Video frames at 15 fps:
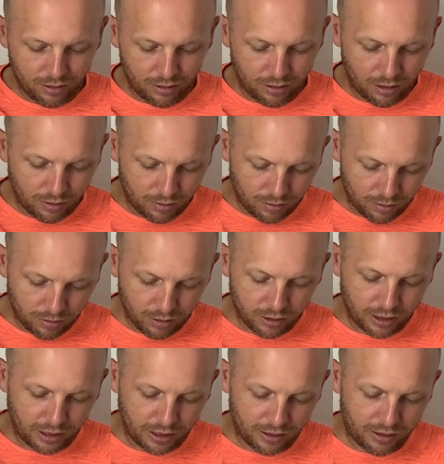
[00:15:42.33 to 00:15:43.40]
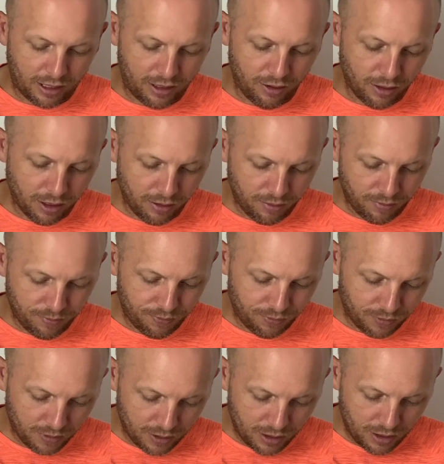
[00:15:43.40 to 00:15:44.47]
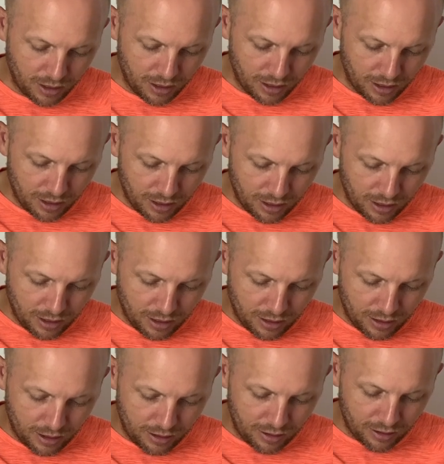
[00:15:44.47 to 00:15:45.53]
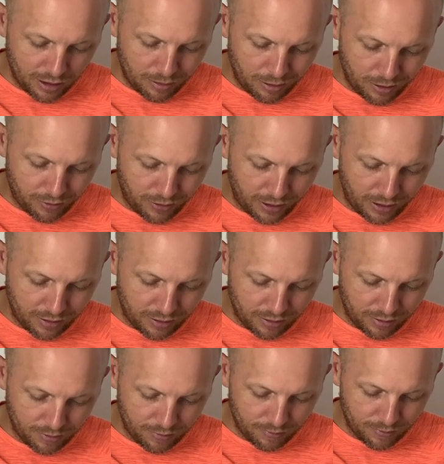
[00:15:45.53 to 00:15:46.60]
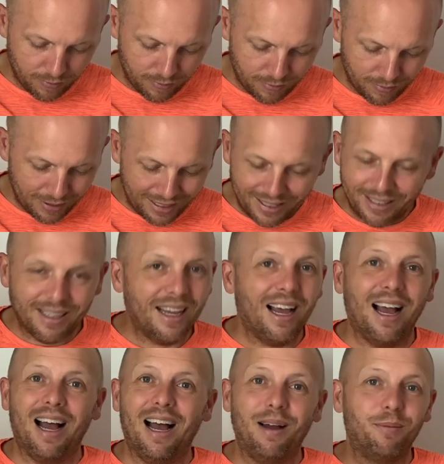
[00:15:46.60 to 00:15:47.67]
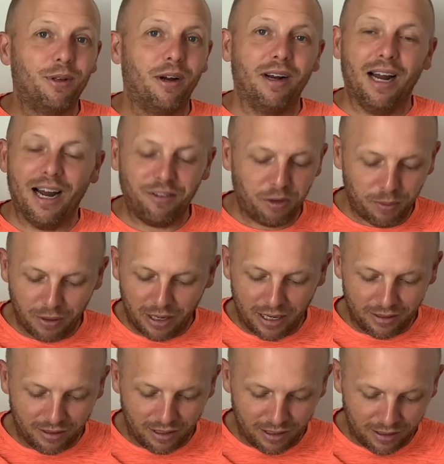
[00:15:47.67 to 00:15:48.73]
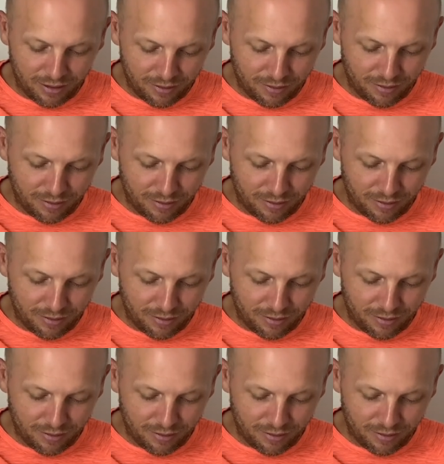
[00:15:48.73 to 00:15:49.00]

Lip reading: Oh, looks like this side. Okay. This is going to be the face. I'm sorry, I have to put eyes on it.